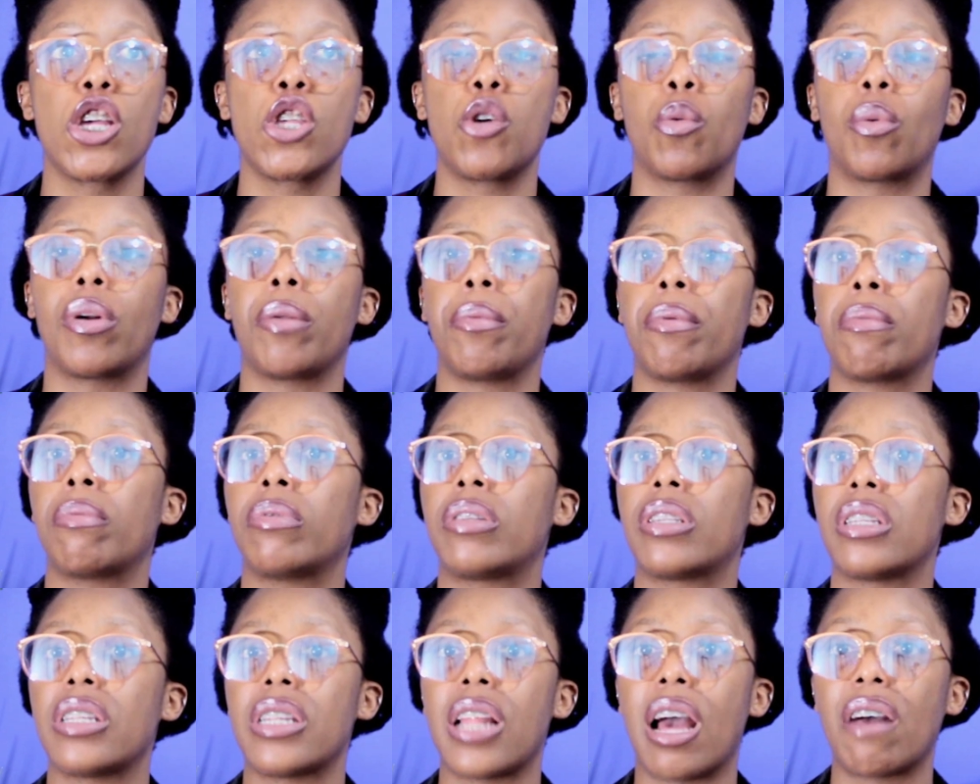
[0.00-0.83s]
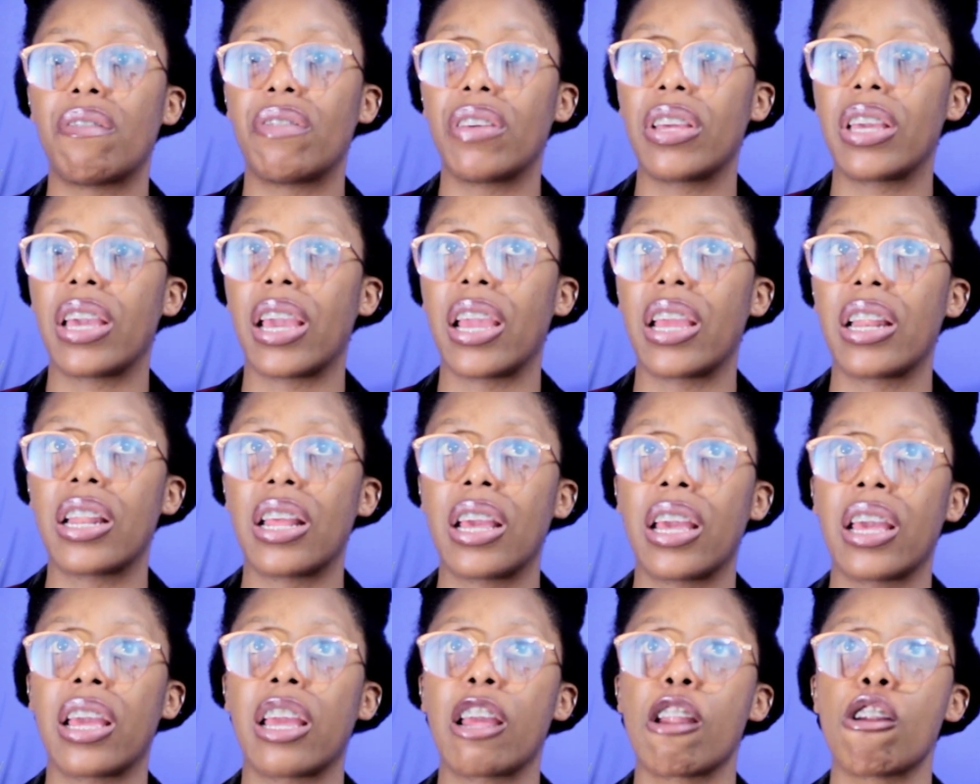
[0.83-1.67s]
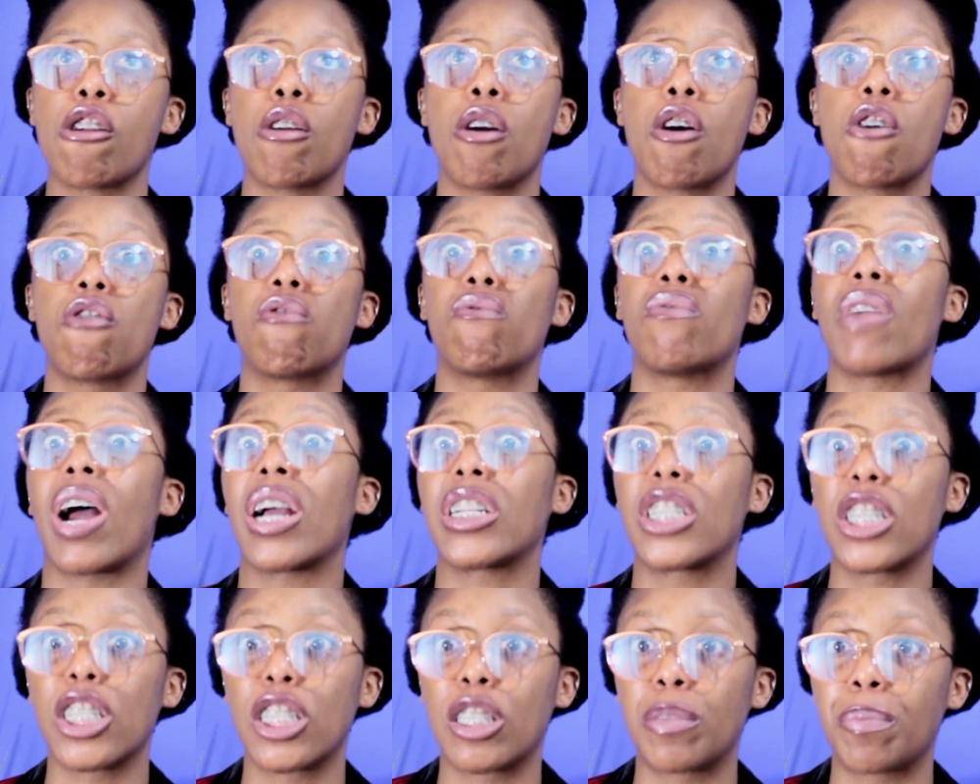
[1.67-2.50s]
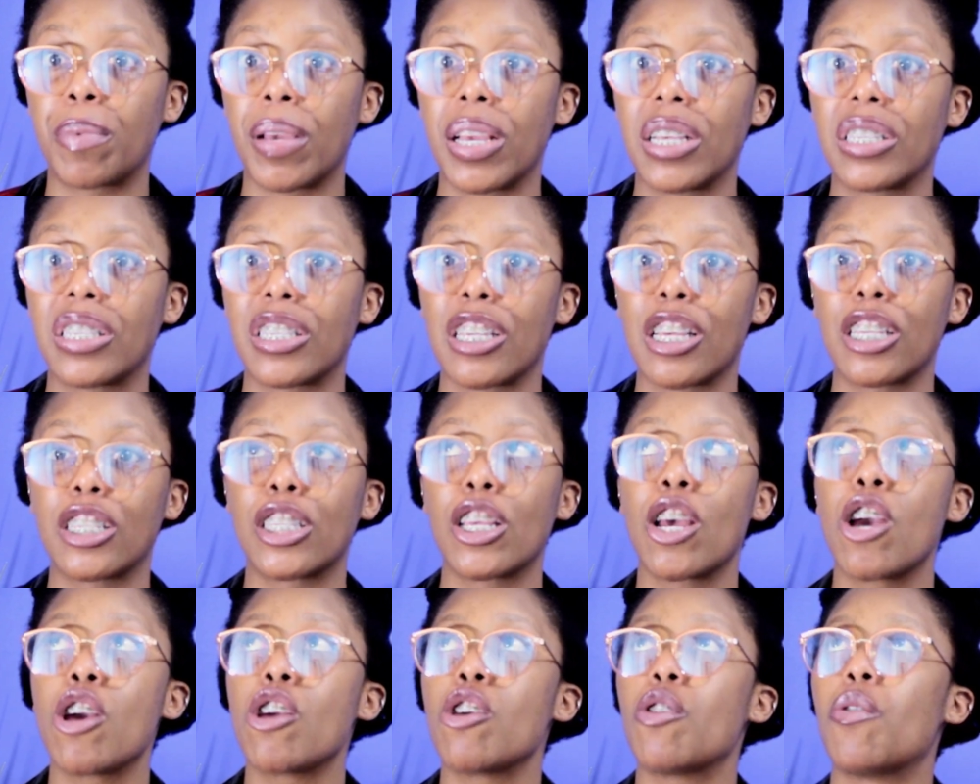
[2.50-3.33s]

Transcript: You want to be able to navigate in ratchet spaces.